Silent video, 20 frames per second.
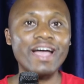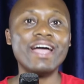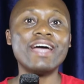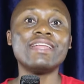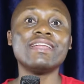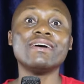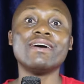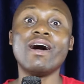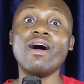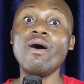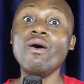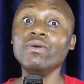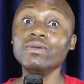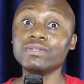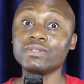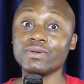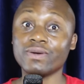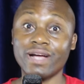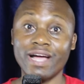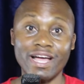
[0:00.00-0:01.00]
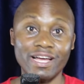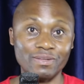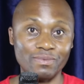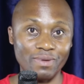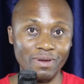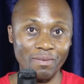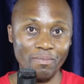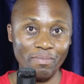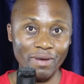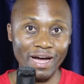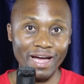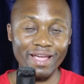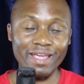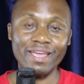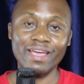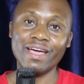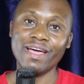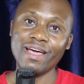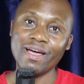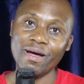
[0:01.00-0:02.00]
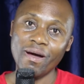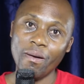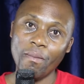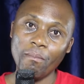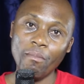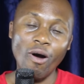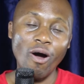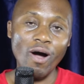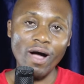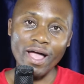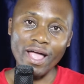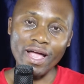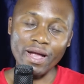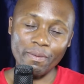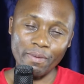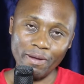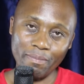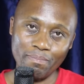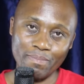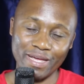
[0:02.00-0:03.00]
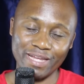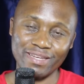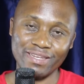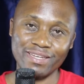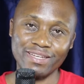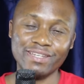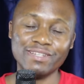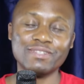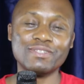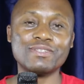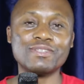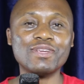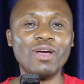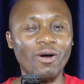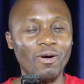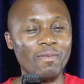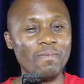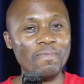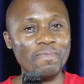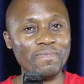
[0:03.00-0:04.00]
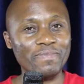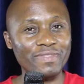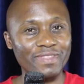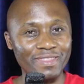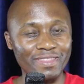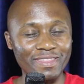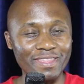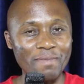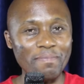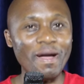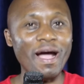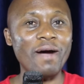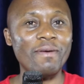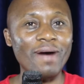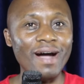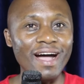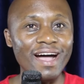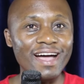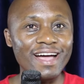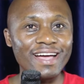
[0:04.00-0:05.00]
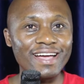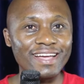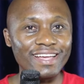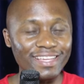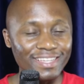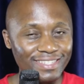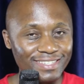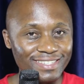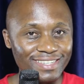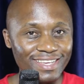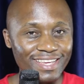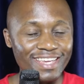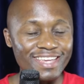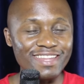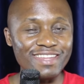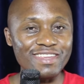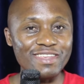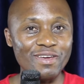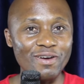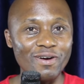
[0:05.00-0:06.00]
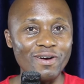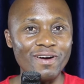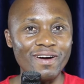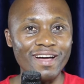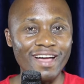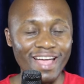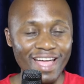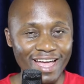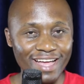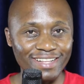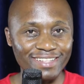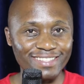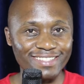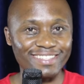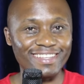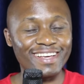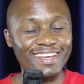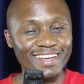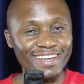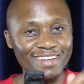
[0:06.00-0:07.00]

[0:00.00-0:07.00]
And also, guys, want to buy more equipment. So the power is in your hands.